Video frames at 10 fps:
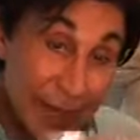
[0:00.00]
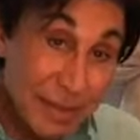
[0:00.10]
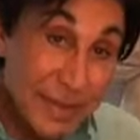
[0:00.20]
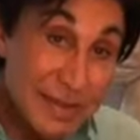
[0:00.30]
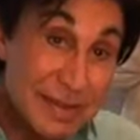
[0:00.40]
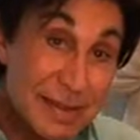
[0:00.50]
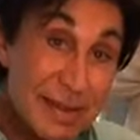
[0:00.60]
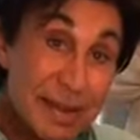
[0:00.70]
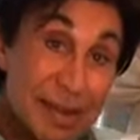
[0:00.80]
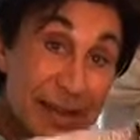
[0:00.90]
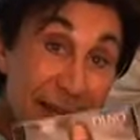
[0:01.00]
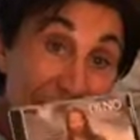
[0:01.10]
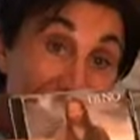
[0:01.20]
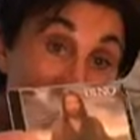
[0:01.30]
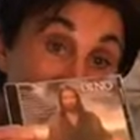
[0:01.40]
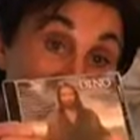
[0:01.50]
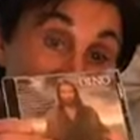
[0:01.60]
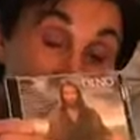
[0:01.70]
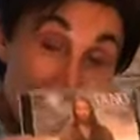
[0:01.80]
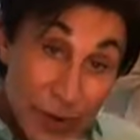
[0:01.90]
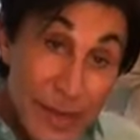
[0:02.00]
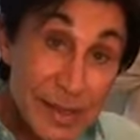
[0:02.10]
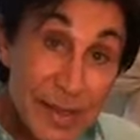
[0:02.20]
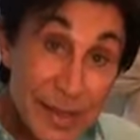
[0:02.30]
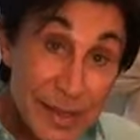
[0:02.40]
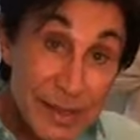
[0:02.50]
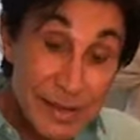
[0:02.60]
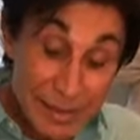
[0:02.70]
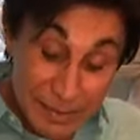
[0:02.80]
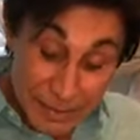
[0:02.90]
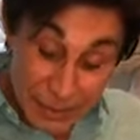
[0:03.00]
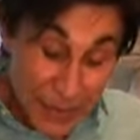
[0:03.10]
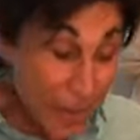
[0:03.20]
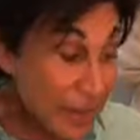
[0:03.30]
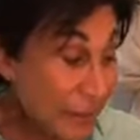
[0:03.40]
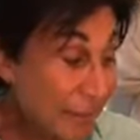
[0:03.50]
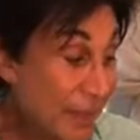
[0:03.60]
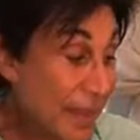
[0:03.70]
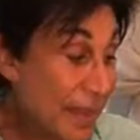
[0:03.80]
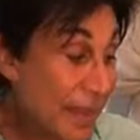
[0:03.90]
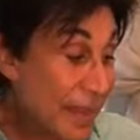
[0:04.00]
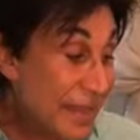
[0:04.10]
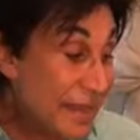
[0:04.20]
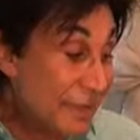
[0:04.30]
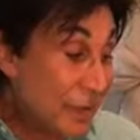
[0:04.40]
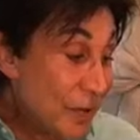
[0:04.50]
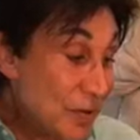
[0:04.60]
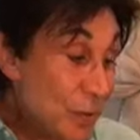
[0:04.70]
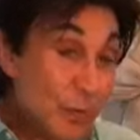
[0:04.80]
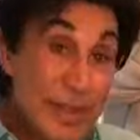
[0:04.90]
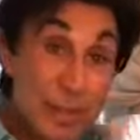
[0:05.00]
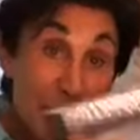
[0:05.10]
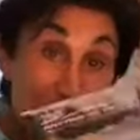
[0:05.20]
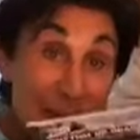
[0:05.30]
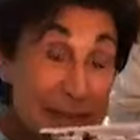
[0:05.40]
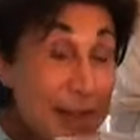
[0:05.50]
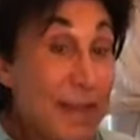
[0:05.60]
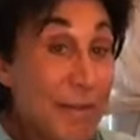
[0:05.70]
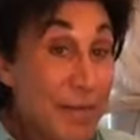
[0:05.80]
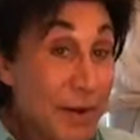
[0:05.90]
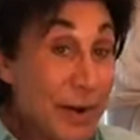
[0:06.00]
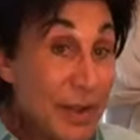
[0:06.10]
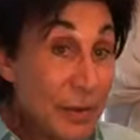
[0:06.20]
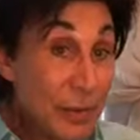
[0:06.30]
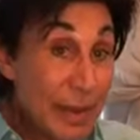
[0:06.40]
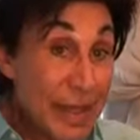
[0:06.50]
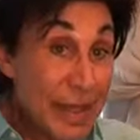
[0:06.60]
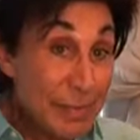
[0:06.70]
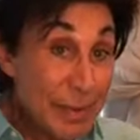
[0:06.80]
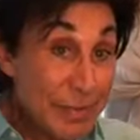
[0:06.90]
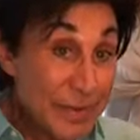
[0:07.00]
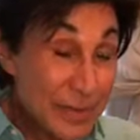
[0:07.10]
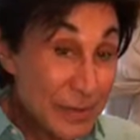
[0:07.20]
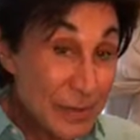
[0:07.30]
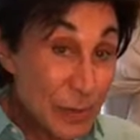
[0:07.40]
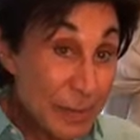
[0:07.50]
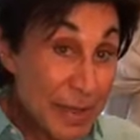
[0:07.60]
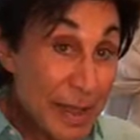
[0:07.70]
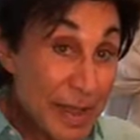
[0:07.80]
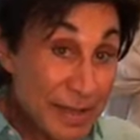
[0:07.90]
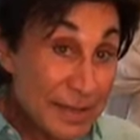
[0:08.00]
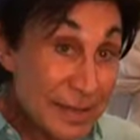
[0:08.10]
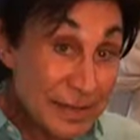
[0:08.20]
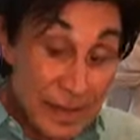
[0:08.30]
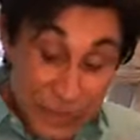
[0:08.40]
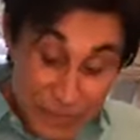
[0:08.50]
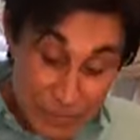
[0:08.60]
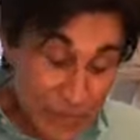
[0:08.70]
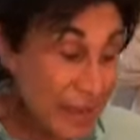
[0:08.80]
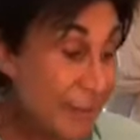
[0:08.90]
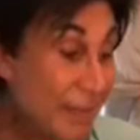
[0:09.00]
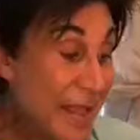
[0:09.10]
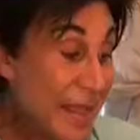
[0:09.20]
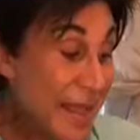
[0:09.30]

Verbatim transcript: Play this for your healing. Okay? And then, of course, Rhythm of Peace. Very cool album. This little story behind this, I'll tell you sometime.